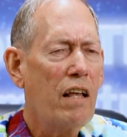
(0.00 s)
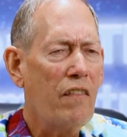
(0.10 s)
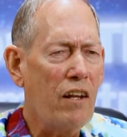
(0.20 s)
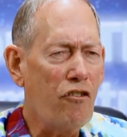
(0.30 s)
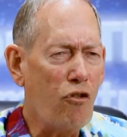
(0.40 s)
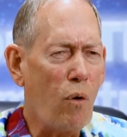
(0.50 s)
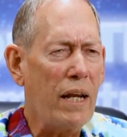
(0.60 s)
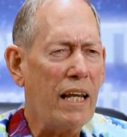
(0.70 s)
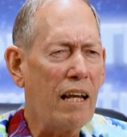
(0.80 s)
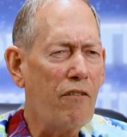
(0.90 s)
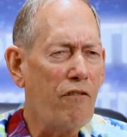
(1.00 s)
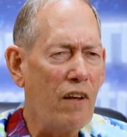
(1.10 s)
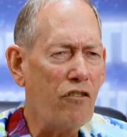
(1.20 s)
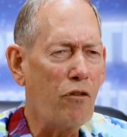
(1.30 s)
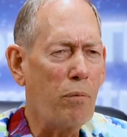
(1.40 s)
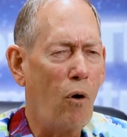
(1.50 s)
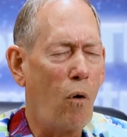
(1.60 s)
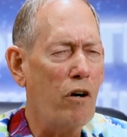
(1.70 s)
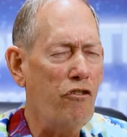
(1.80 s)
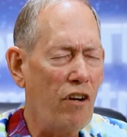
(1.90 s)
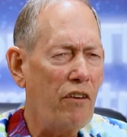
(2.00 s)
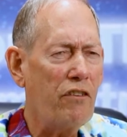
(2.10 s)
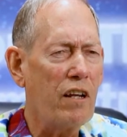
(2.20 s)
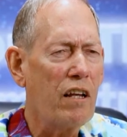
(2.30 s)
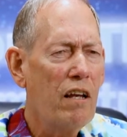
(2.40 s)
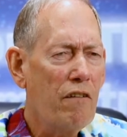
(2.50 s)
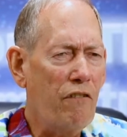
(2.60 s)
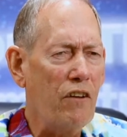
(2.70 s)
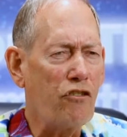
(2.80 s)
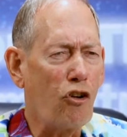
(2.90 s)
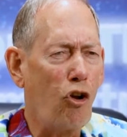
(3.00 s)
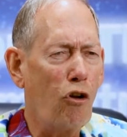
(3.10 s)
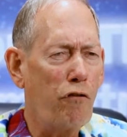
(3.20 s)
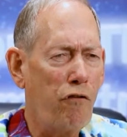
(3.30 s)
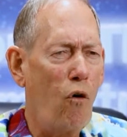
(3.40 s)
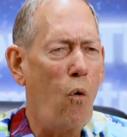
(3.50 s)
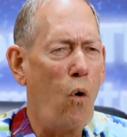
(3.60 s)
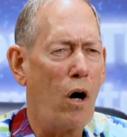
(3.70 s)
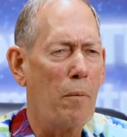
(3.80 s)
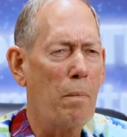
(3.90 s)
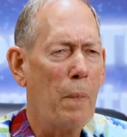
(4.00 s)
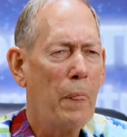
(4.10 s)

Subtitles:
than drinking physical or ingesting physical form.